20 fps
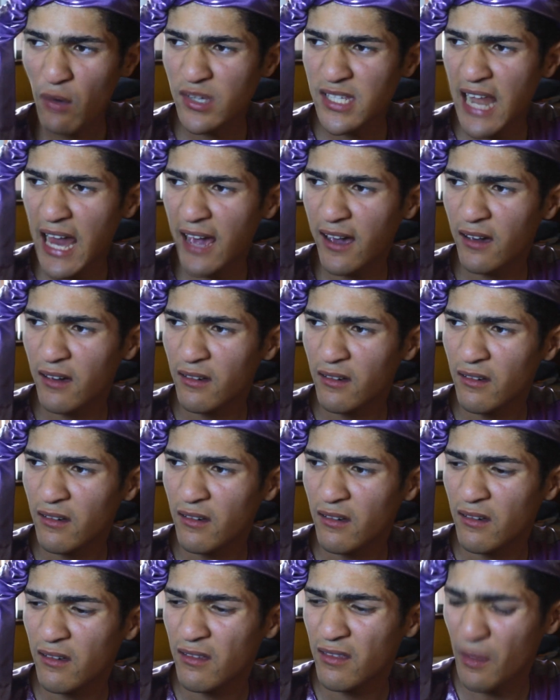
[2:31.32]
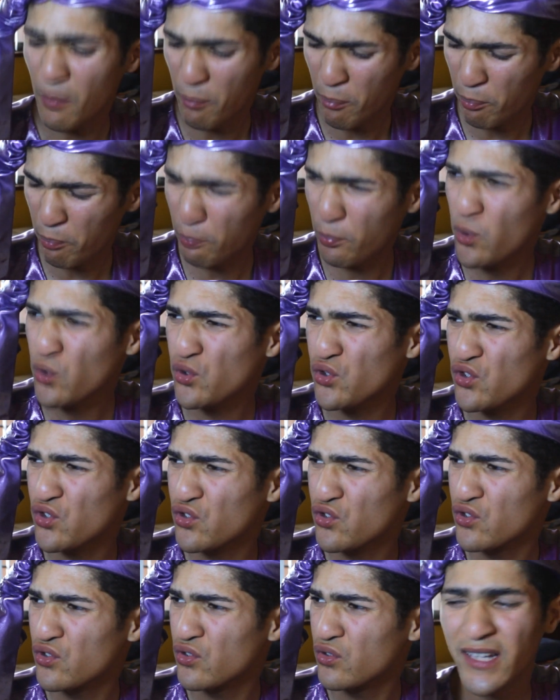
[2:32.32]
I was like, the
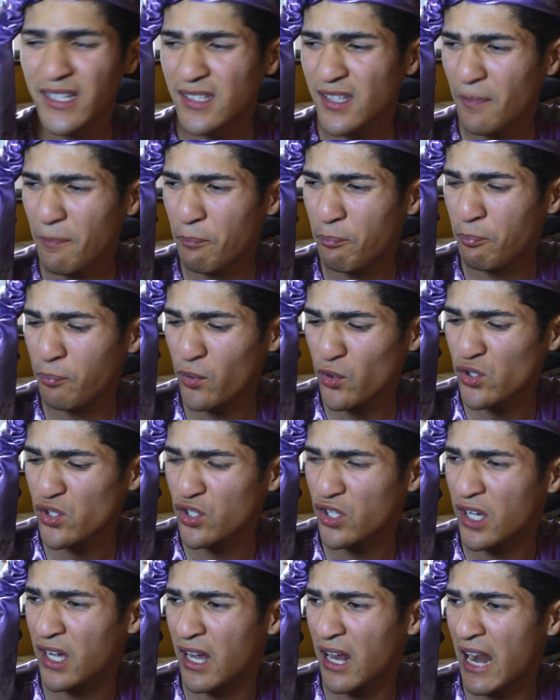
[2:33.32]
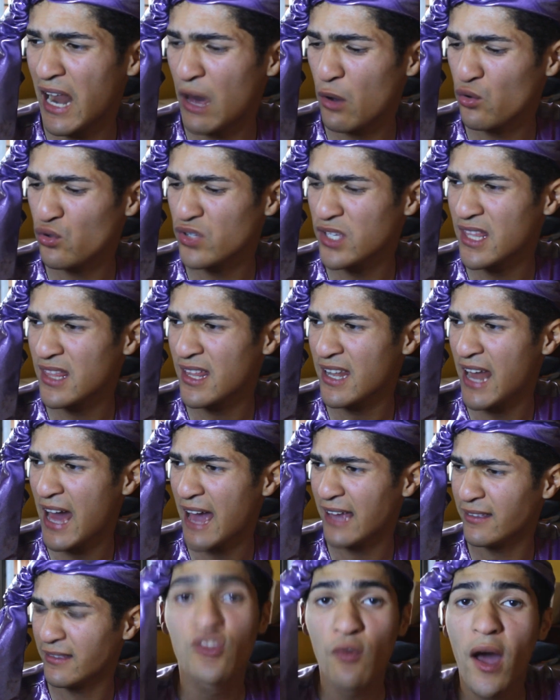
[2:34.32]
puss? What's up?" was close in the
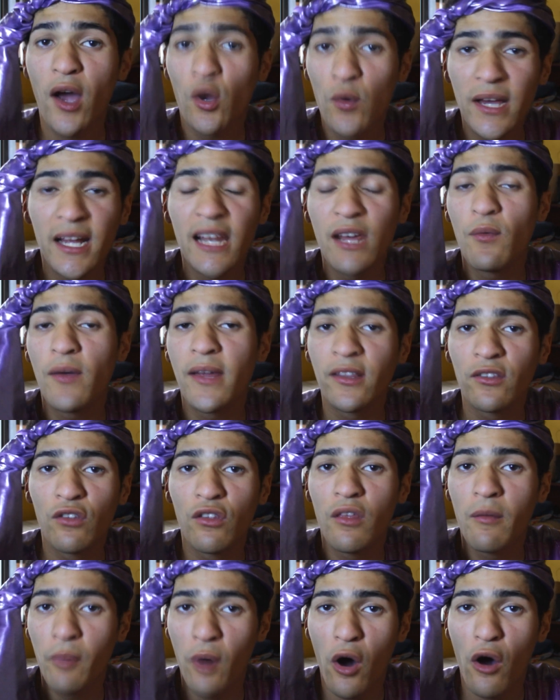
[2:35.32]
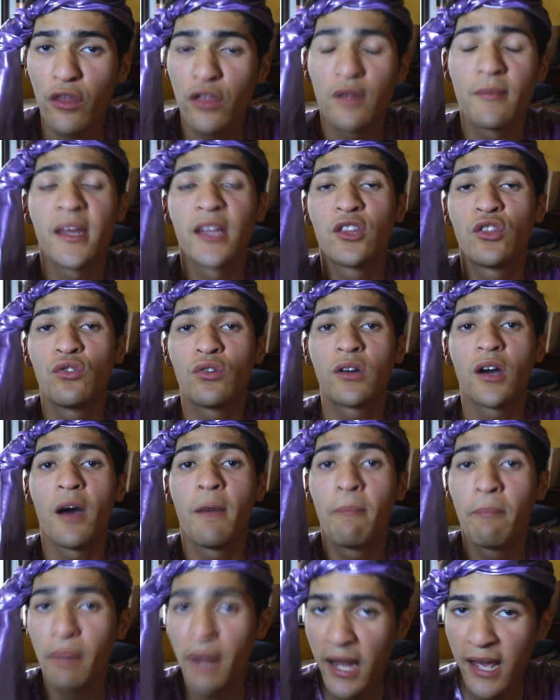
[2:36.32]
night. So I quickly went to the bathroom and took
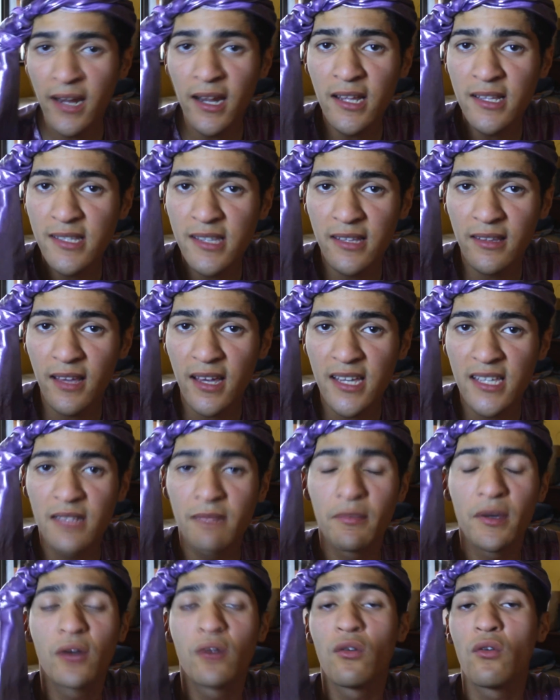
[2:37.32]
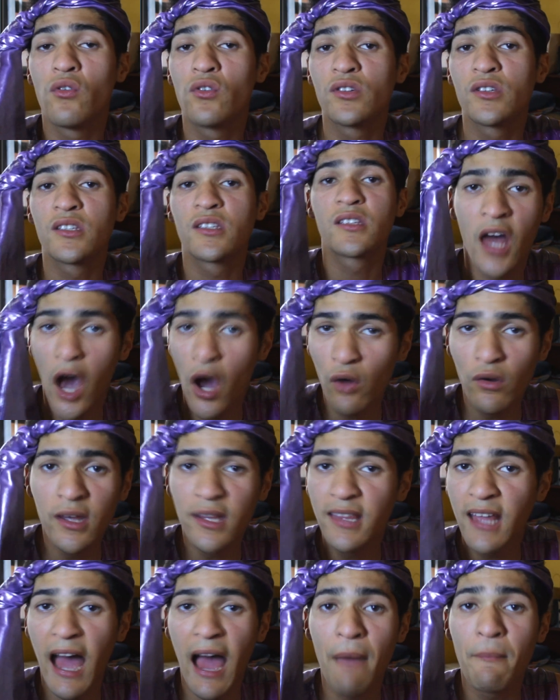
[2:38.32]
a pregnancy test because the
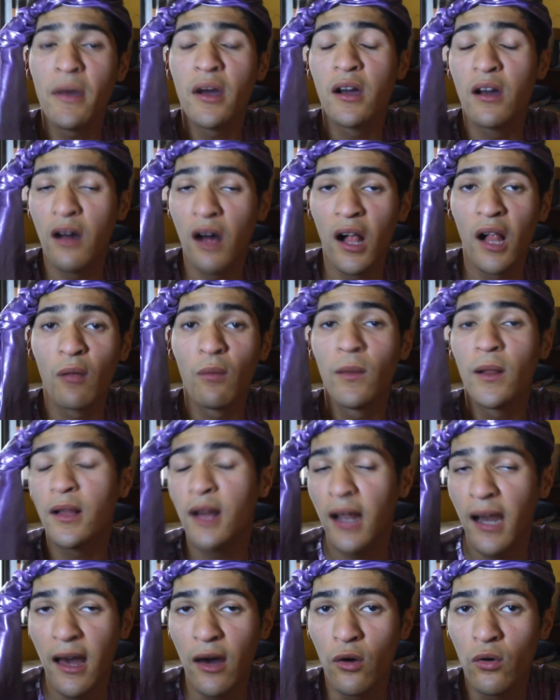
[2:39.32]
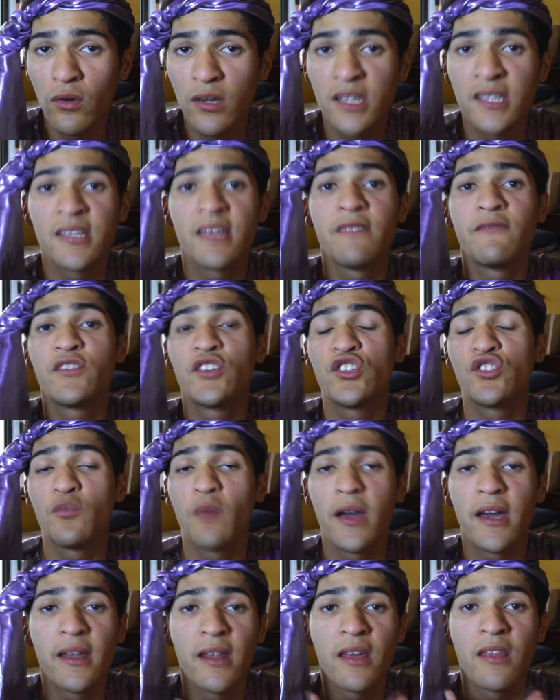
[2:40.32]
only time a girl will glow is if she's
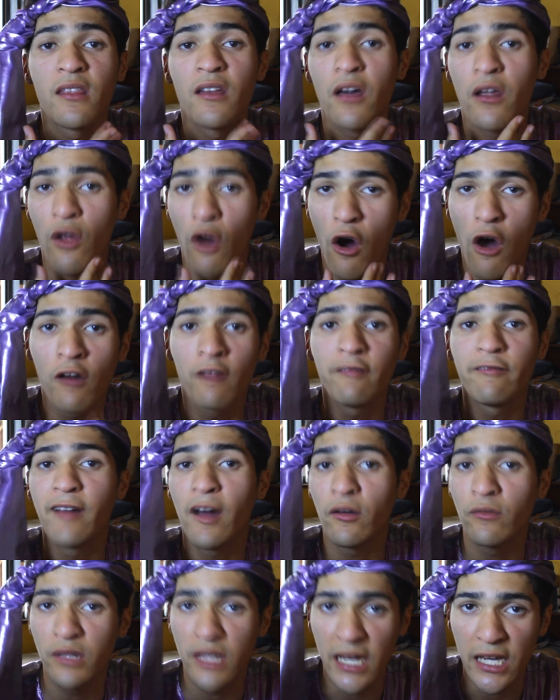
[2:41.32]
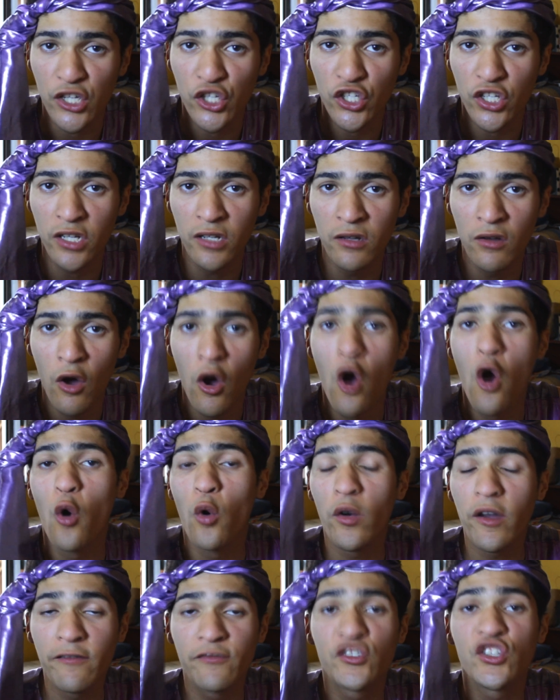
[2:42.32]
wearing the wrong foundation
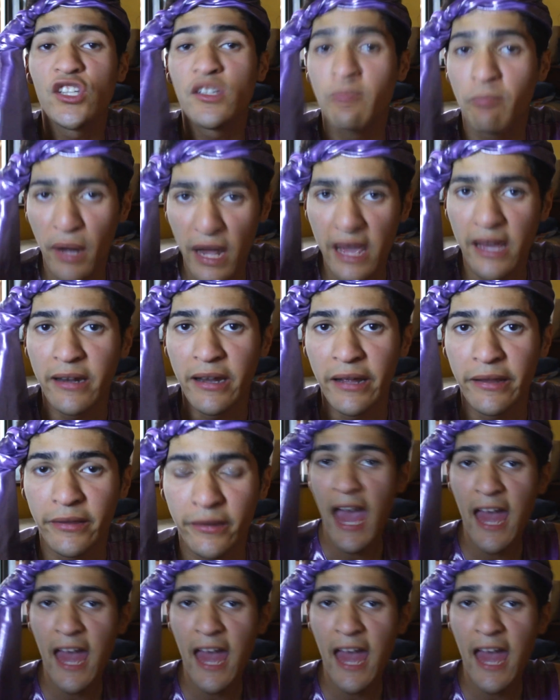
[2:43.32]
or if she's pregnant.